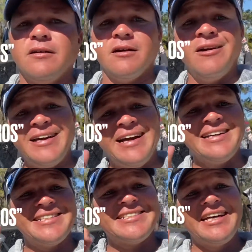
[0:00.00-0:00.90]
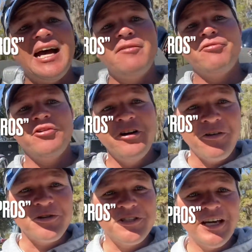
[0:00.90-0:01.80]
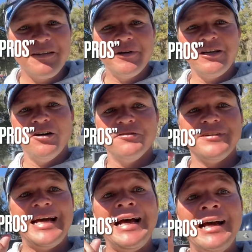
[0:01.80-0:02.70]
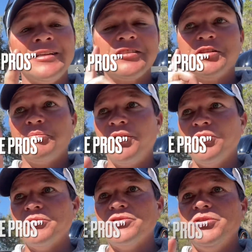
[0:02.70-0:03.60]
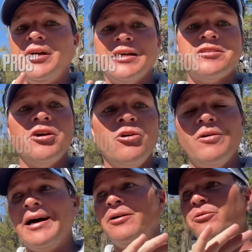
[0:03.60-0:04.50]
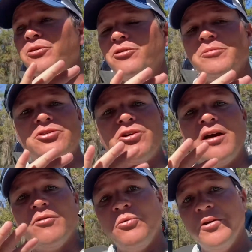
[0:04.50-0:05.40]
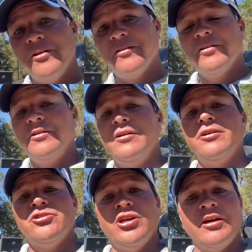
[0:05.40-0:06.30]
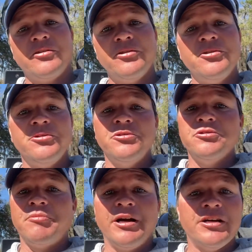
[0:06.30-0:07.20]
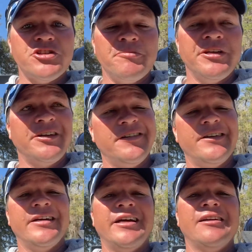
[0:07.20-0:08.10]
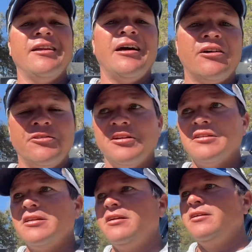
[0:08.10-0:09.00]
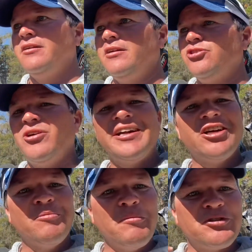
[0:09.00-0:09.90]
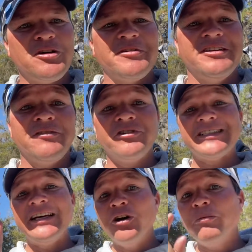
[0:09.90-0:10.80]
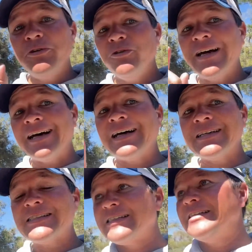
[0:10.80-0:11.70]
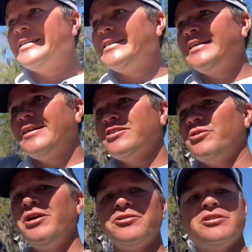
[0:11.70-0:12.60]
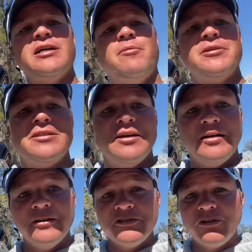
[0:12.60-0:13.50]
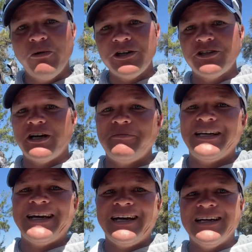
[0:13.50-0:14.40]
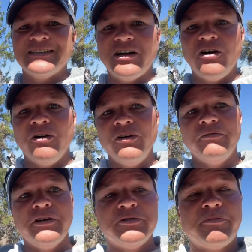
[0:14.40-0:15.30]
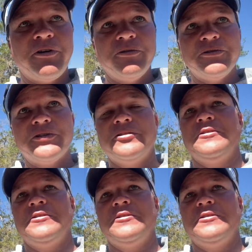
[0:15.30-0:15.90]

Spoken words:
All right, guys, it's time for another segment of Ask the Pros. You guys know I roam and travel with John Cruz, Brayan Schmitt, Ed Loughran. Try to come up with something different to help you guys. So here's the topic today. Here's the question I'm going to ask all of these pros.